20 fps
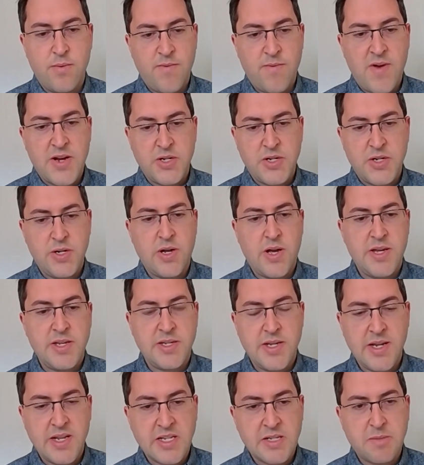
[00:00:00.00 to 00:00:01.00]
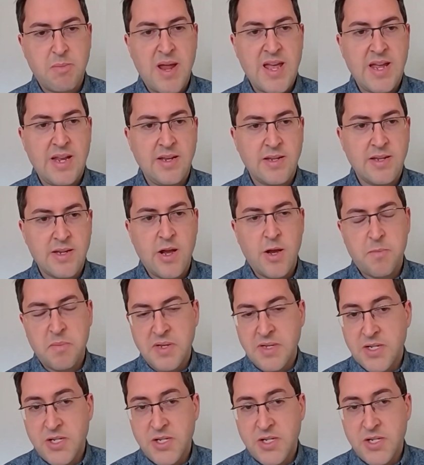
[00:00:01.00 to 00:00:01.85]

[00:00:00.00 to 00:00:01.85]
and rationalised and explained and open